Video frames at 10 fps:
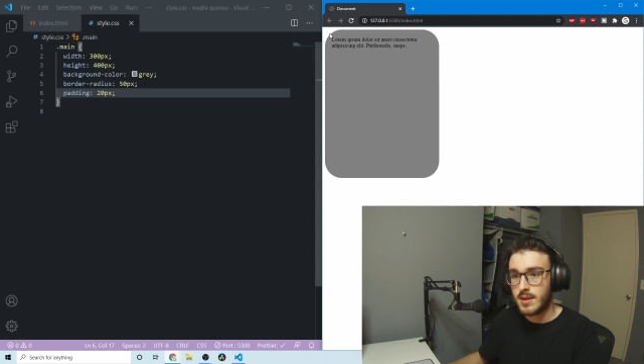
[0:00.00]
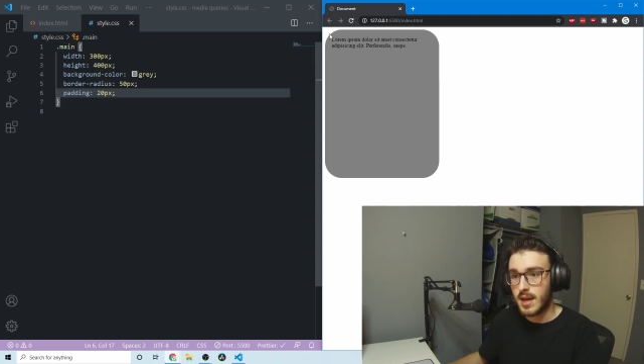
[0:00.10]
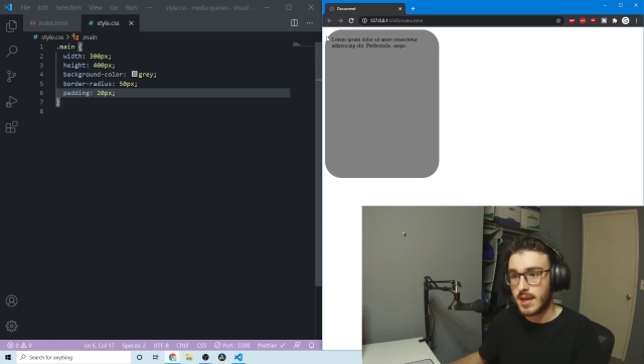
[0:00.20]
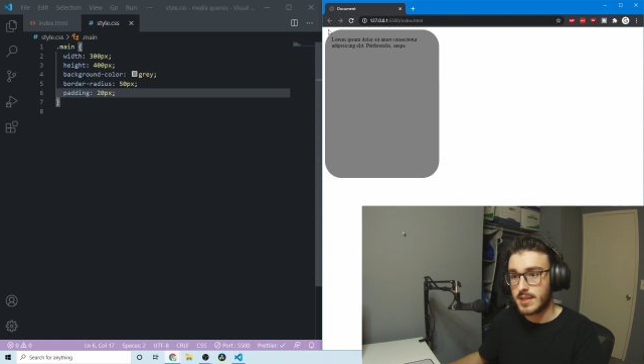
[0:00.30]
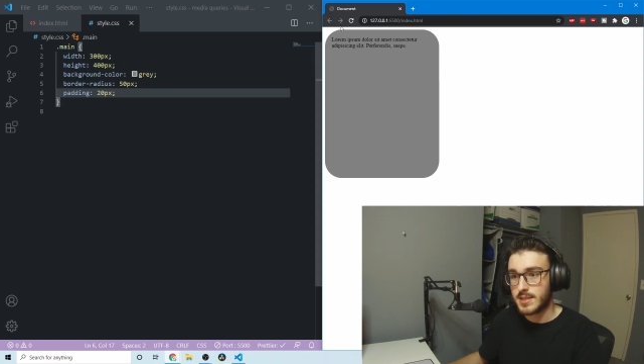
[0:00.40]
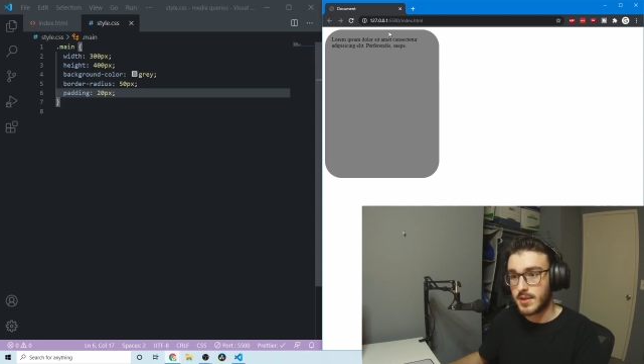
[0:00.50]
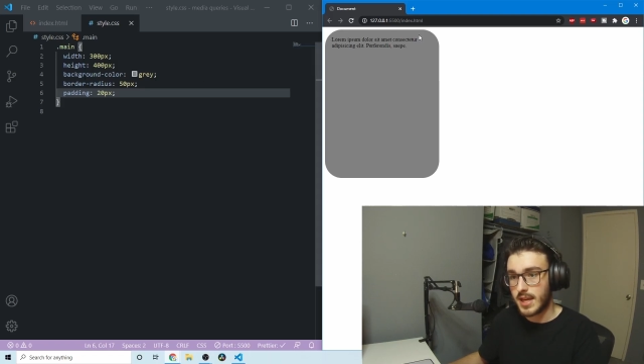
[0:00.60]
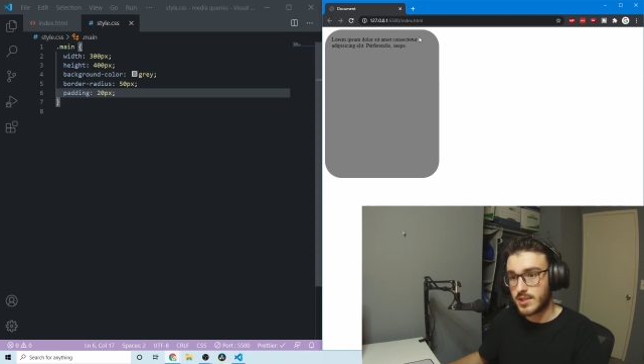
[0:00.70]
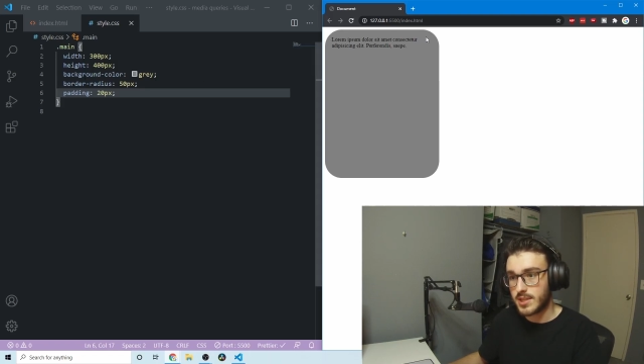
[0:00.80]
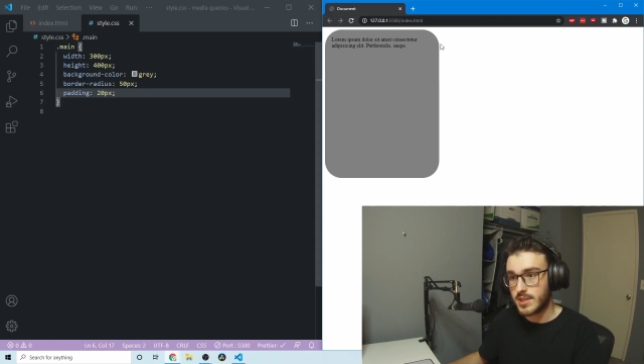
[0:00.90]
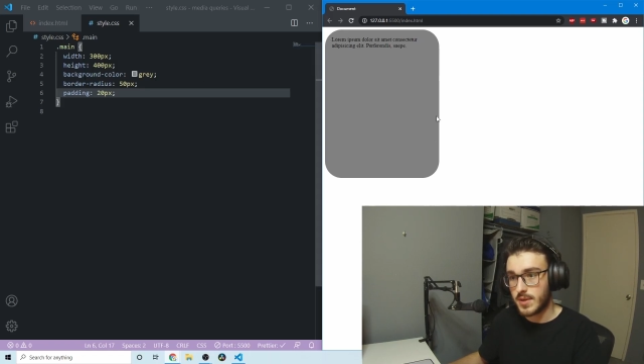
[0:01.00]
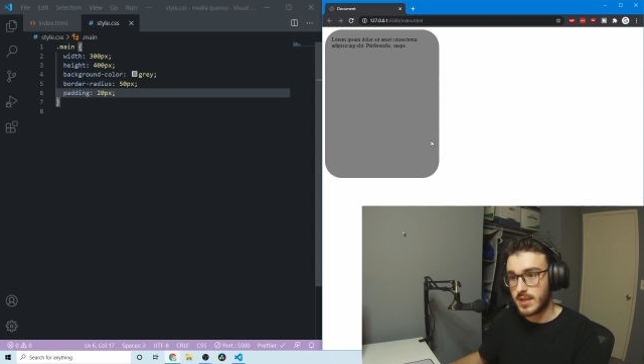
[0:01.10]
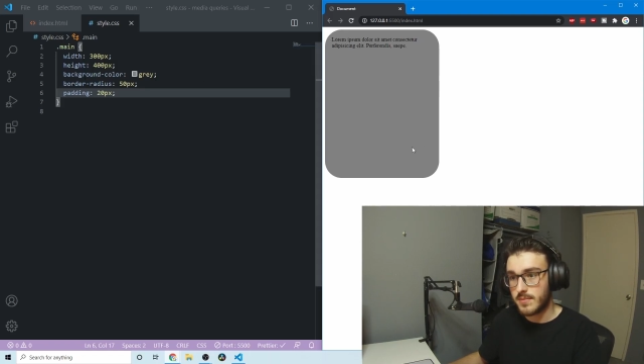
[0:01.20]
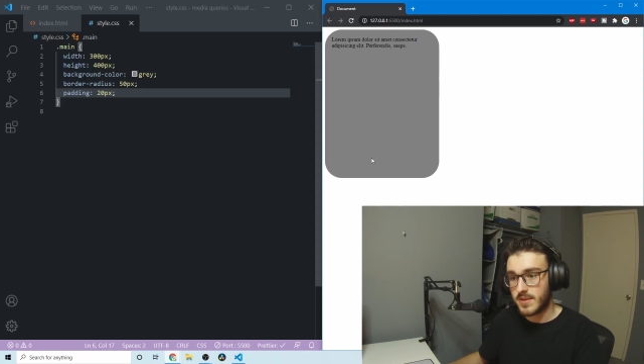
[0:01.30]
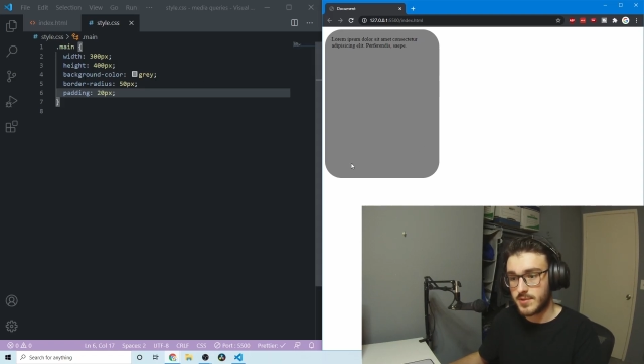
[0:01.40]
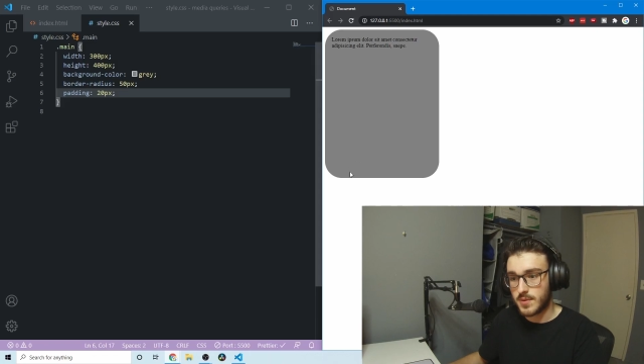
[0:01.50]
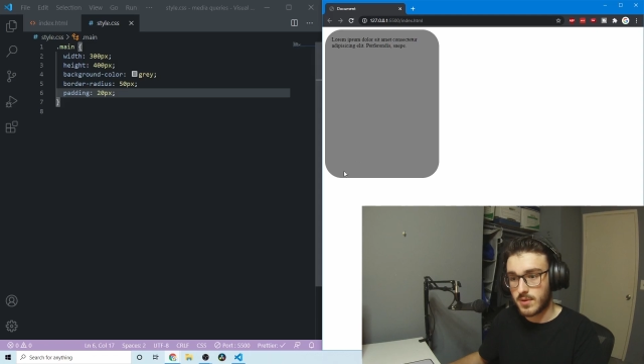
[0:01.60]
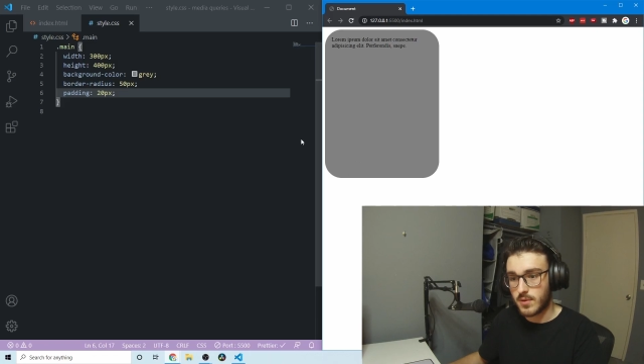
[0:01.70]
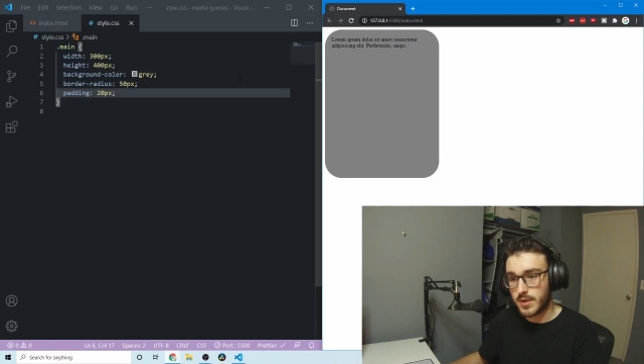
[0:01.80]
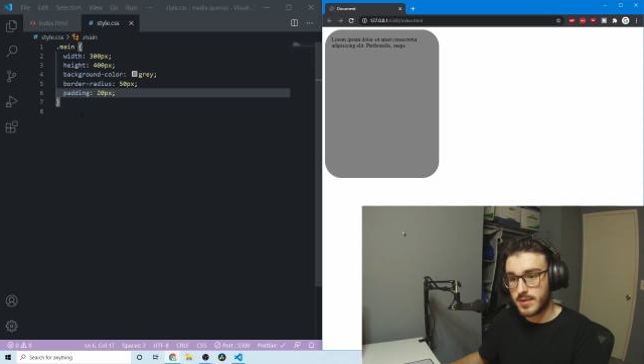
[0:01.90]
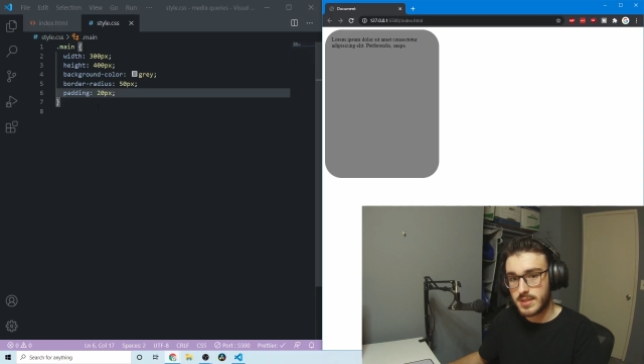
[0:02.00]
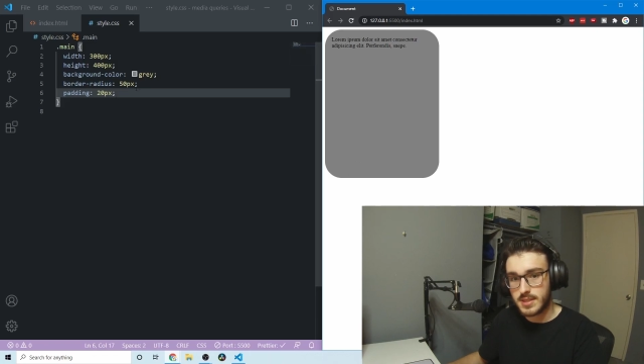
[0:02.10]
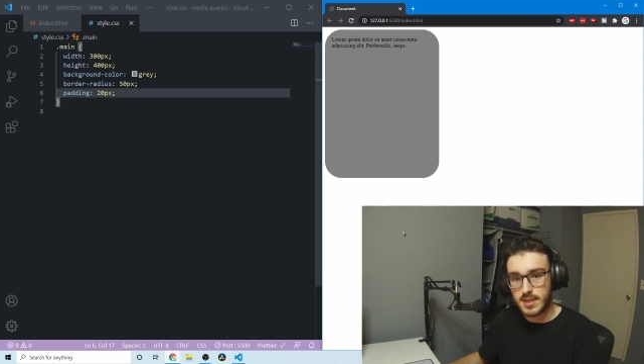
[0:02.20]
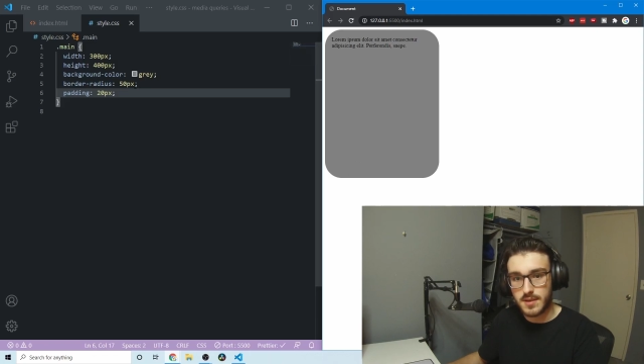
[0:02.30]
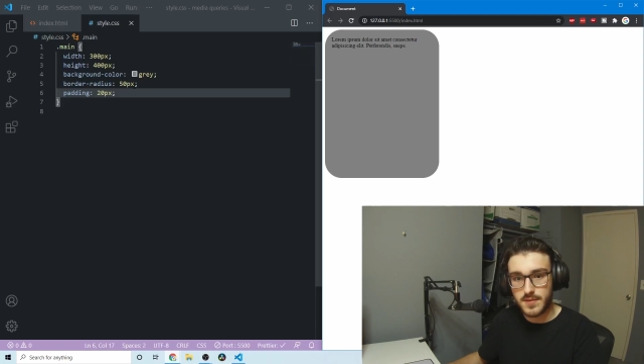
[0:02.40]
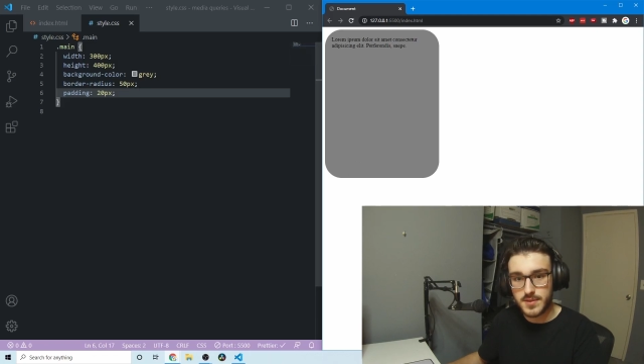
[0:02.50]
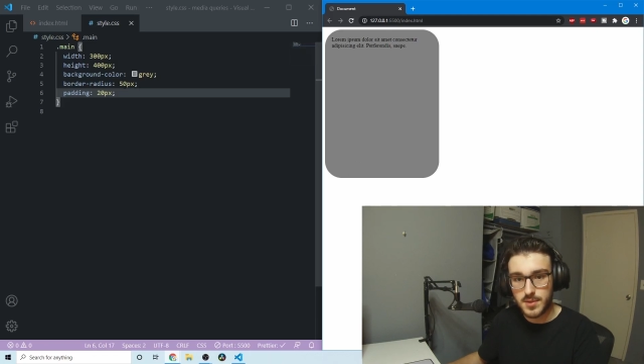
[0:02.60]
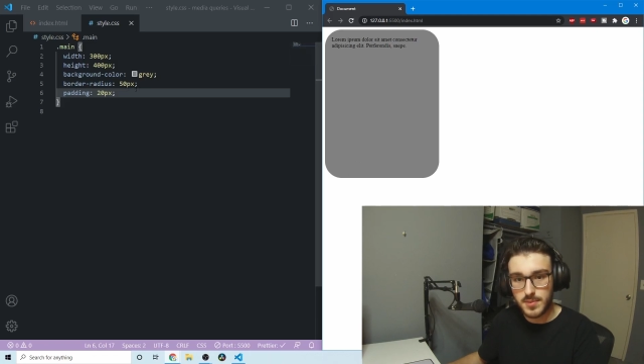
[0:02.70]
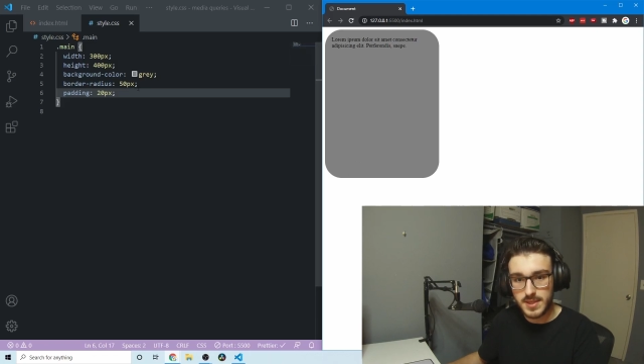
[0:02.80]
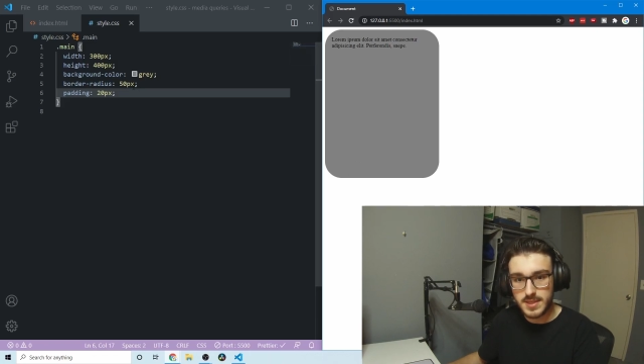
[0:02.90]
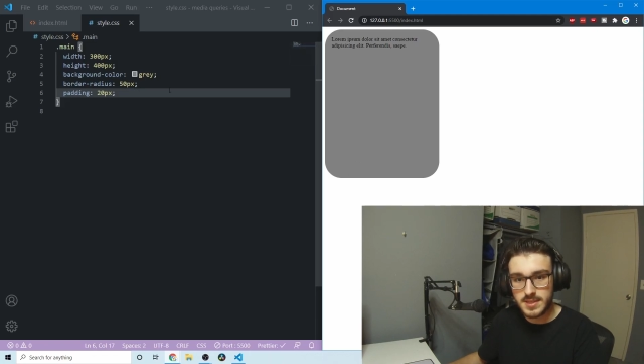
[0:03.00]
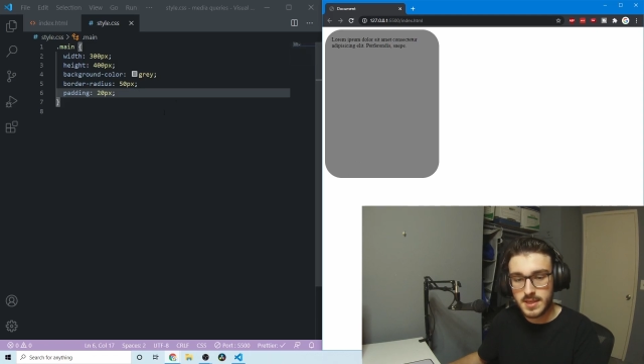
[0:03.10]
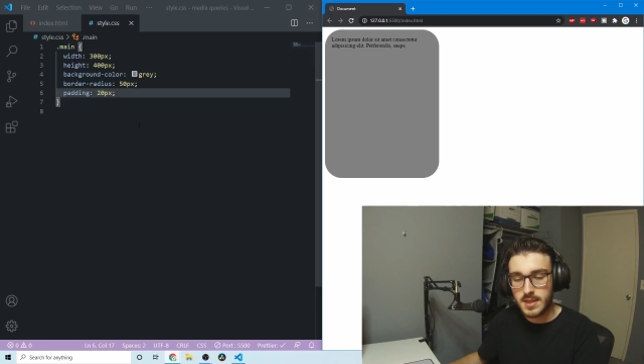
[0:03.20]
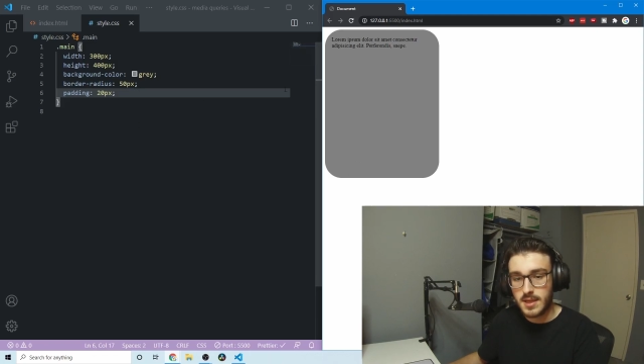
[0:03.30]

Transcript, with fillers: uh, is you can actually do individual corners uh, if you so please.